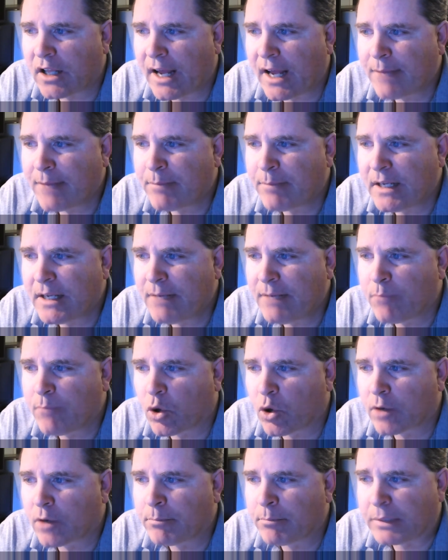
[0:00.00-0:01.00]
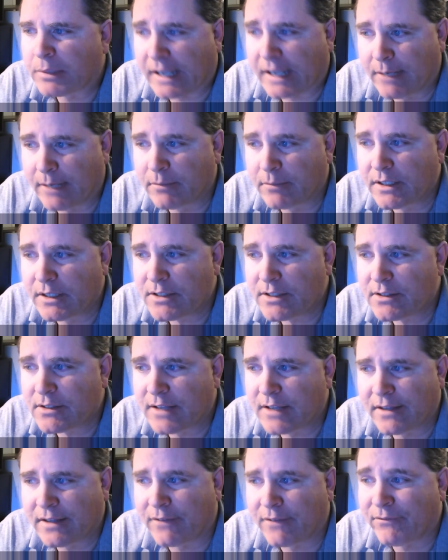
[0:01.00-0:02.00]
I be more blameless
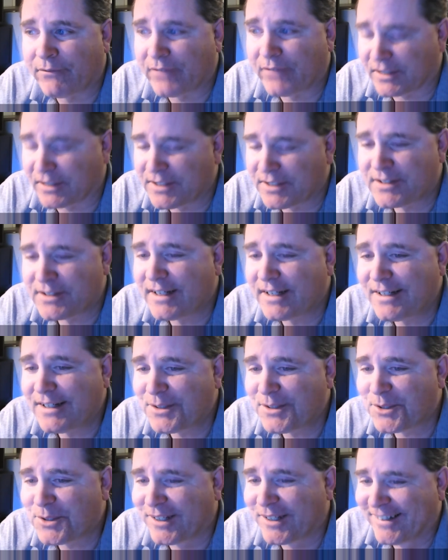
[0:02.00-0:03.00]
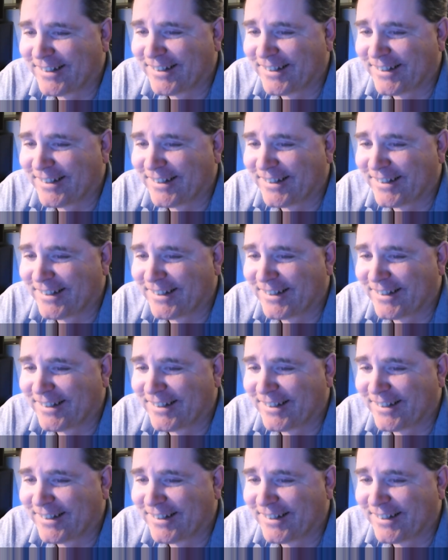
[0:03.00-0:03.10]
than the Philistines?